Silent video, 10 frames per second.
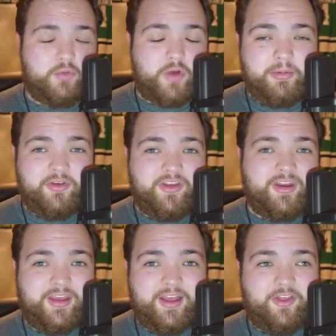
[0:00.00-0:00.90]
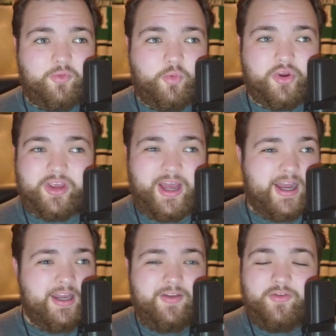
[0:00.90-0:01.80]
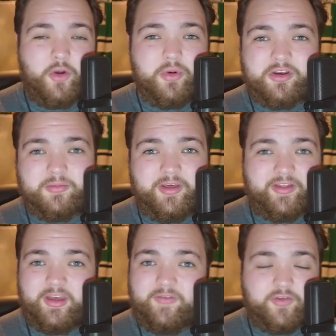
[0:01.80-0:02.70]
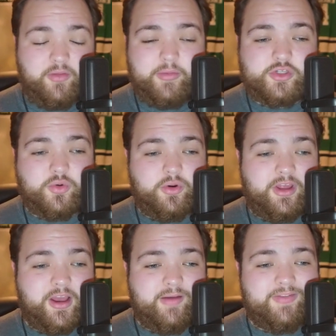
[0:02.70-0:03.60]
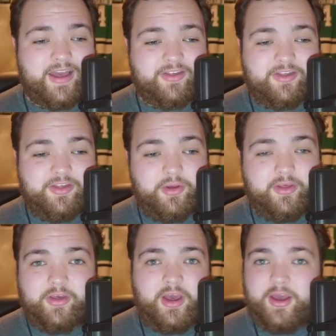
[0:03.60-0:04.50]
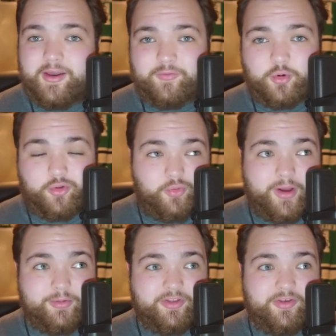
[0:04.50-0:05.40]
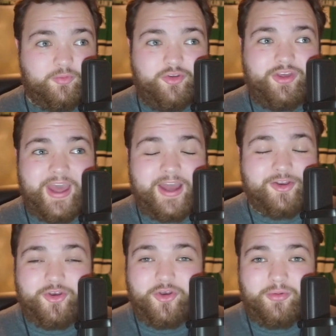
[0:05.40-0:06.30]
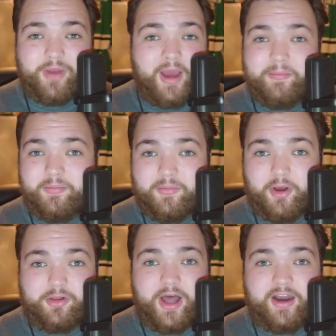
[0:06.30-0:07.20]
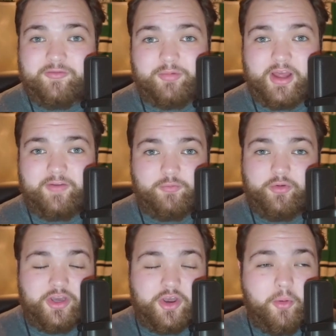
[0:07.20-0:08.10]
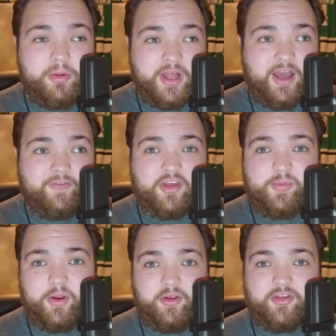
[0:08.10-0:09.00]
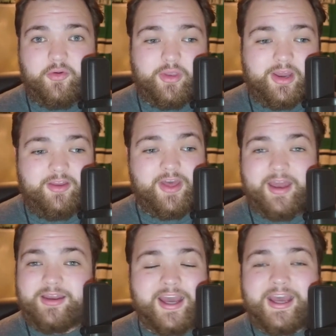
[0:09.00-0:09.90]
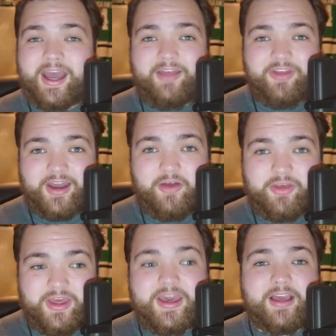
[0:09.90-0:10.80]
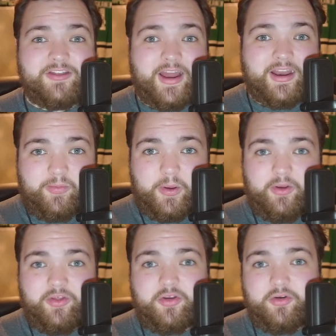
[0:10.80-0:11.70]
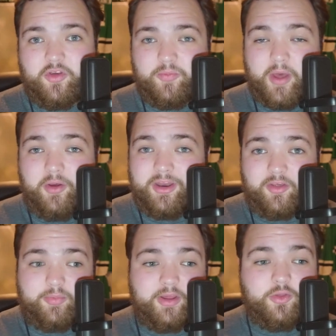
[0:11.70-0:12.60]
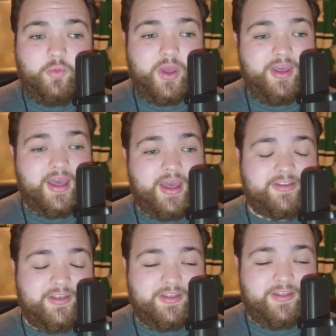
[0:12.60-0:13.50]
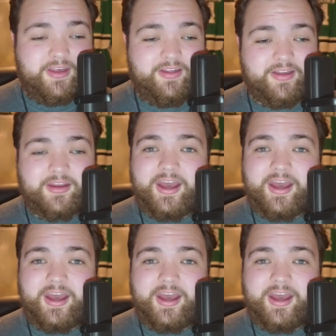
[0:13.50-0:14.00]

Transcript: Robertson and Hintz were kind of nowhere to be seen for the majority of that series. Of course, Robertson really had not a lot of playoff, really no playoff experience going into that. I think now that he has that experience under his belt and has played the way he has this season,